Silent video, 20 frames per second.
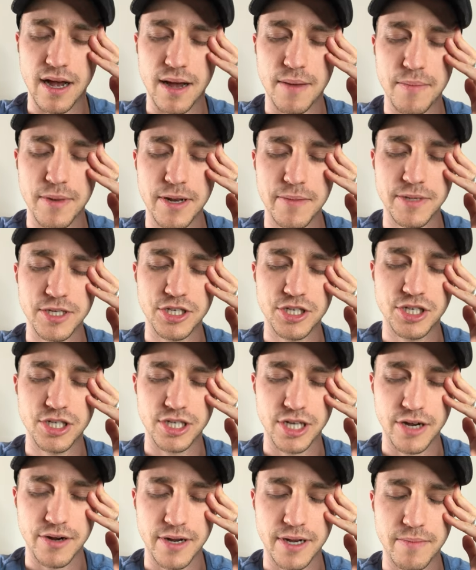I'm going to be
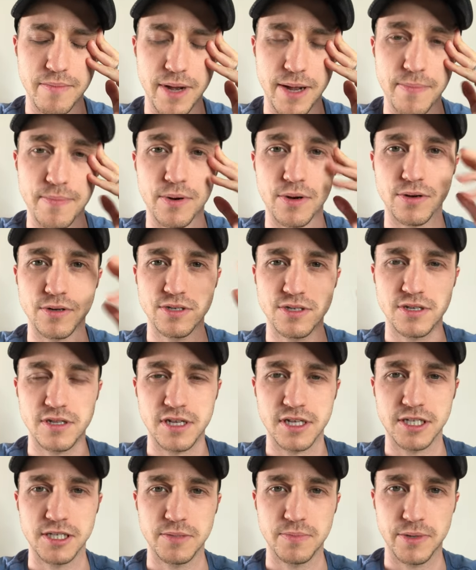sharing my personal
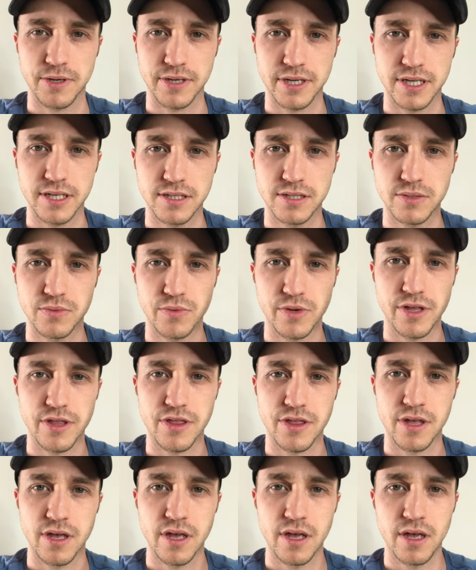experience
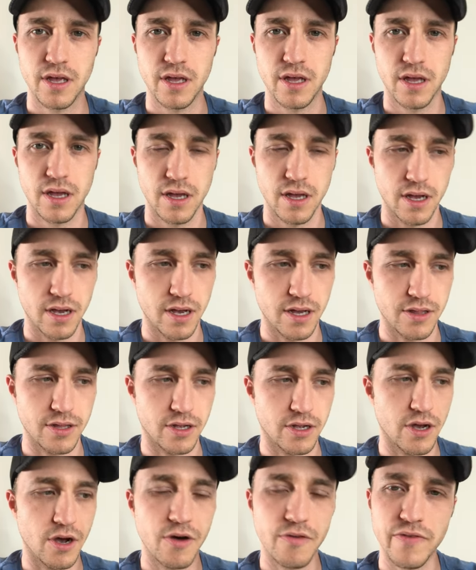with uh, the
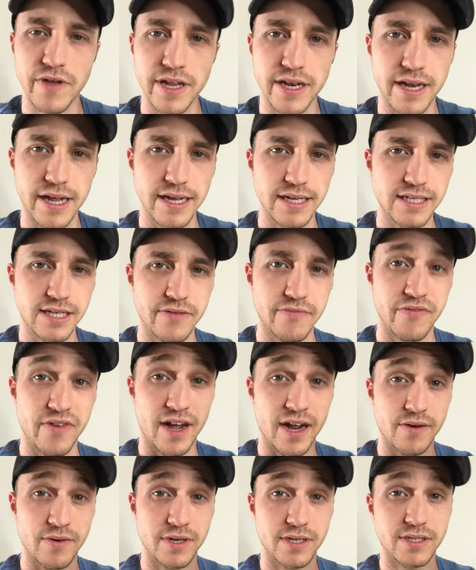COVID 19
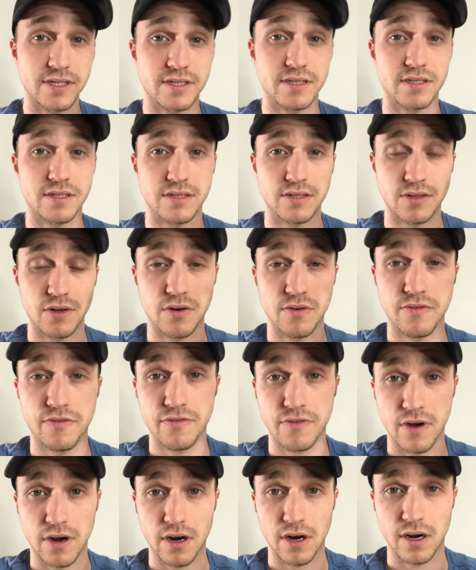virus so
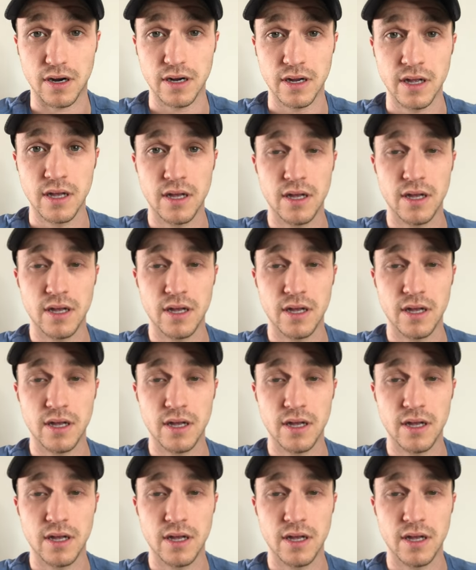far.